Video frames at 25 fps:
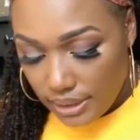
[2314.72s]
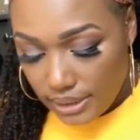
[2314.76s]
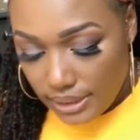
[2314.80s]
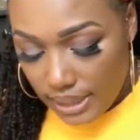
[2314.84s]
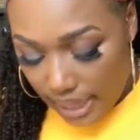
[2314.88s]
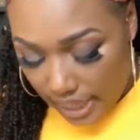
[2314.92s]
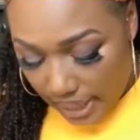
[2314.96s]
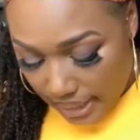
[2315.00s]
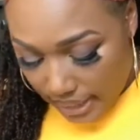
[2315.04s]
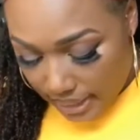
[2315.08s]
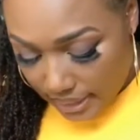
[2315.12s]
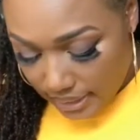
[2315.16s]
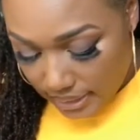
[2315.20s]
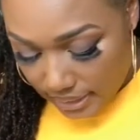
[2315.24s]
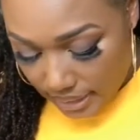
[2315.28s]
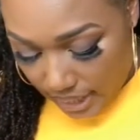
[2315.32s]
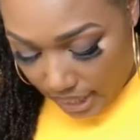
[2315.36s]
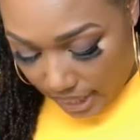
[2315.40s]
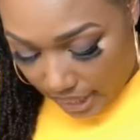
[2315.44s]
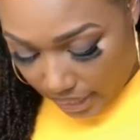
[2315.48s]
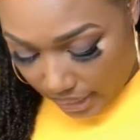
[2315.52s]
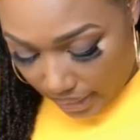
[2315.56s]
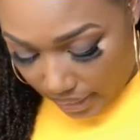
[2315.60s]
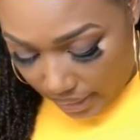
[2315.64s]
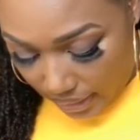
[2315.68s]
This has
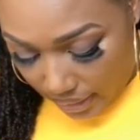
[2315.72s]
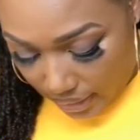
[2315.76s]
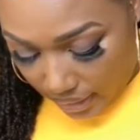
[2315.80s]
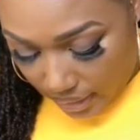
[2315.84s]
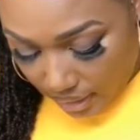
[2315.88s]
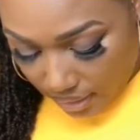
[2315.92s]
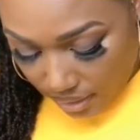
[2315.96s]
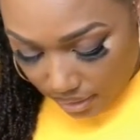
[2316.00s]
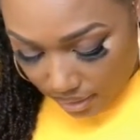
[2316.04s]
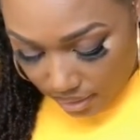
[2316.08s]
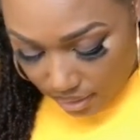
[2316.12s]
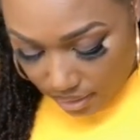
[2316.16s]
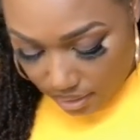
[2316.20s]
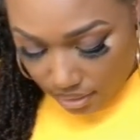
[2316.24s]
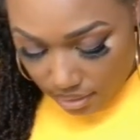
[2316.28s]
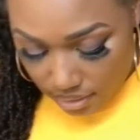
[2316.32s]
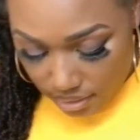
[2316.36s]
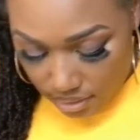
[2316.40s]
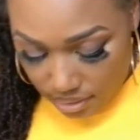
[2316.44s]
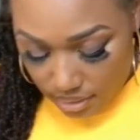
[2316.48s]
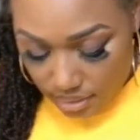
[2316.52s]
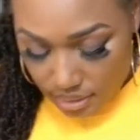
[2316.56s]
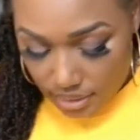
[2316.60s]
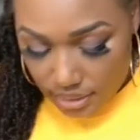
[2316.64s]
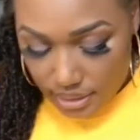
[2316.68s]
a
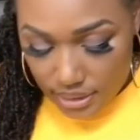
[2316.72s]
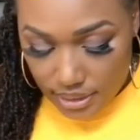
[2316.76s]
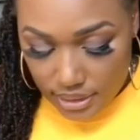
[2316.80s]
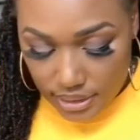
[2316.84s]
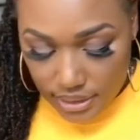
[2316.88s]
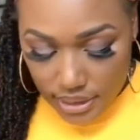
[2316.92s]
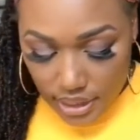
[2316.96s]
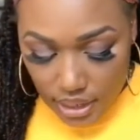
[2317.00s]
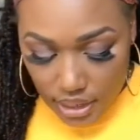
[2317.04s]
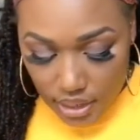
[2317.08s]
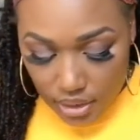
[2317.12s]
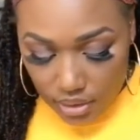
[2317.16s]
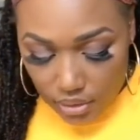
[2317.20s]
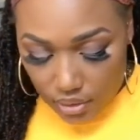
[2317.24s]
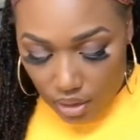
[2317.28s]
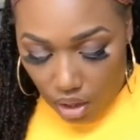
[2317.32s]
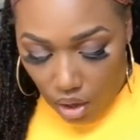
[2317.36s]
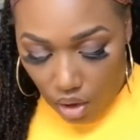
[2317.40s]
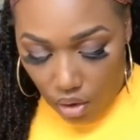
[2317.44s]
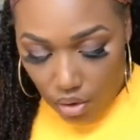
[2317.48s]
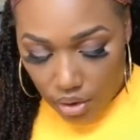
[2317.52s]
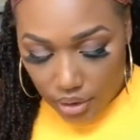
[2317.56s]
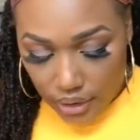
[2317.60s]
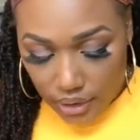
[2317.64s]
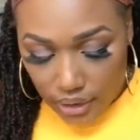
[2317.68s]

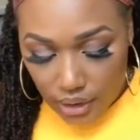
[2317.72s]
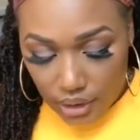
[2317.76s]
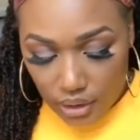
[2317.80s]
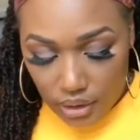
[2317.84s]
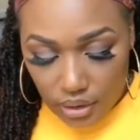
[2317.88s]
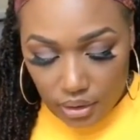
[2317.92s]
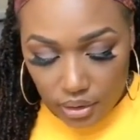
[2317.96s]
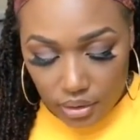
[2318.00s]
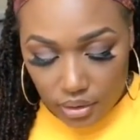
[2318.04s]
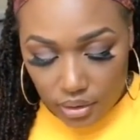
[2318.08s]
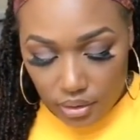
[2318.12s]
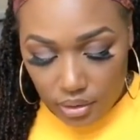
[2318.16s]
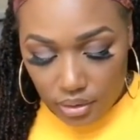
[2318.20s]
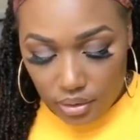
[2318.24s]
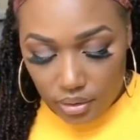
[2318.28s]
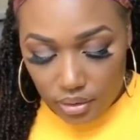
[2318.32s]
seal on it.